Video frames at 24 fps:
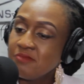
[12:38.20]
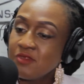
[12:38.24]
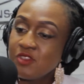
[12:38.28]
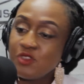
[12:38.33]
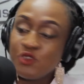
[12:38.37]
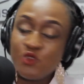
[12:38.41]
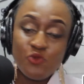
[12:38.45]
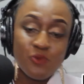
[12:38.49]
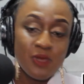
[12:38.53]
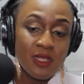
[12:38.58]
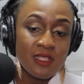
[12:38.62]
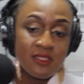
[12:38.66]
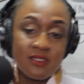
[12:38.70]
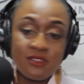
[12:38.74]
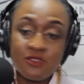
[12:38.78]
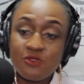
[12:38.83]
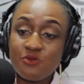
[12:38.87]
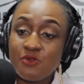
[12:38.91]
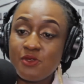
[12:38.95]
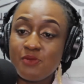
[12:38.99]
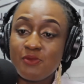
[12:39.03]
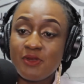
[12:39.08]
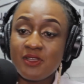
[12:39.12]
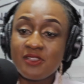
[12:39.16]
2 months,
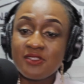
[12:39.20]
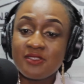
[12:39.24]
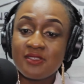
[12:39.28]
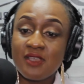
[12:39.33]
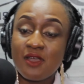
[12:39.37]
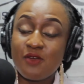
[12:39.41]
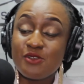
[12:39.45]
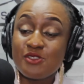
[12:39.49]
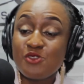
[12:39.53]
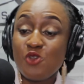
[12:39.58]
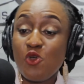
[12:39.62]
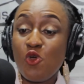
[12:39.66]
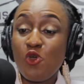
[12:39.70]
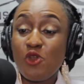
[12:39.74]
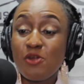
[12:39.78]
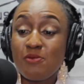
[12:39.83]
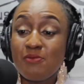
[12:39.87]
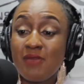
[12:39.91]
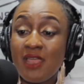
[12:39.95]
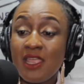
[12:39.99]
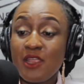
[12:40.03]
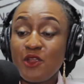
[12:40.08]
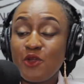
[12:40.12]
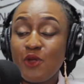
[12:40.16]
3 months. I was on
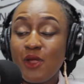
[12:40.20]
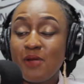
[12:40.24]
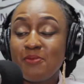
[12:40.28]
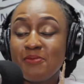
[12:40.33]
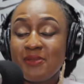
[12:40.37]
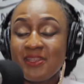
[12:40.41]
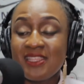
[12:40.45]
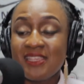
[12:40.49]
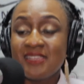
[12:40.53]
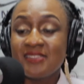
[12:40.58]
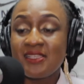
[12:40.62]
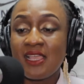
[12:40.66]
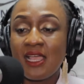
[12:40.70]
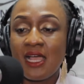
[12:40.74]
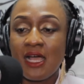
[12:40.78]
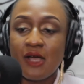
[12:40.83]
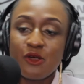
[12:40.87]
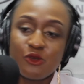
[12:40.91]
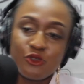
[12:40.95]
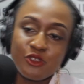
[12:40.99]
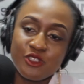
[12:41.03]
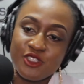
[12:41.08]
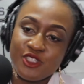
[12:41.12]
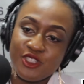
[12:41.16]
my grandmother's
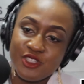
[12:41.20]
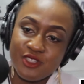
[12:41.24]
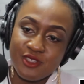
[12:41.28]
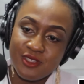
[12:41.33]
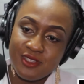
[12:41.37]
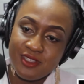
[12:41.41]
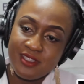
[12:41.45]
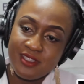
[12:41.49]
couch.